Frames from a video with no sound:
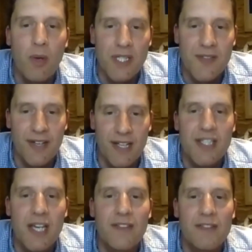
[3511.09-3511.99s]
ones for
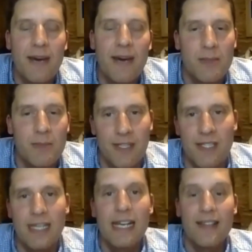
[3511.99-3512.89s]
conservative management
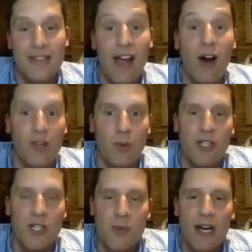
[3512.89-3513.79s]
because they are the
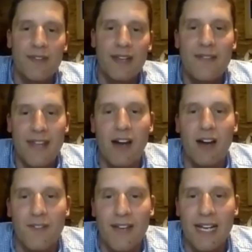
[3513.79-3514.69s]
ones where if you, if they
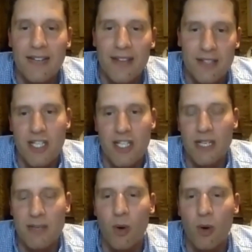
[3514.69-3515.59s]
can't feel it, they'll just
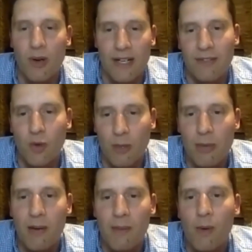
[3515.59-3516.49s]
use it more and it'll fall
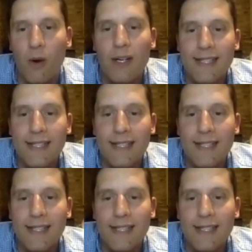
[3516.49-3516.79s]
apart more.